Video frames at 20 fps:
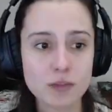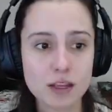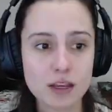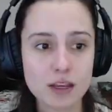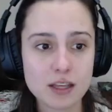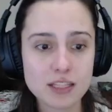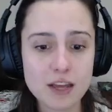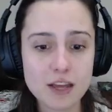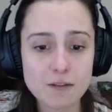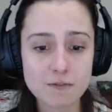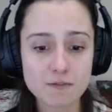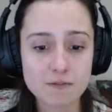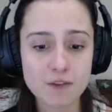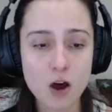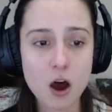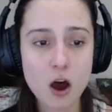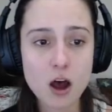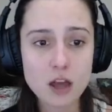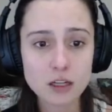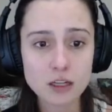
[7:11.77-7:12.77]
Is that
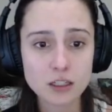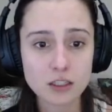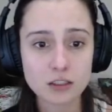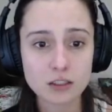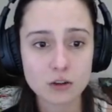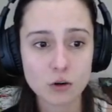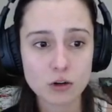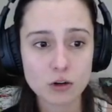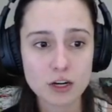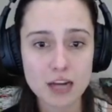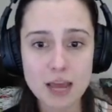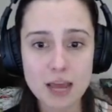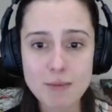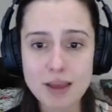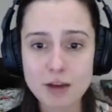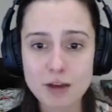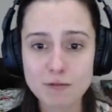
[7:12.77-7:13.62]
fog? Or did I make a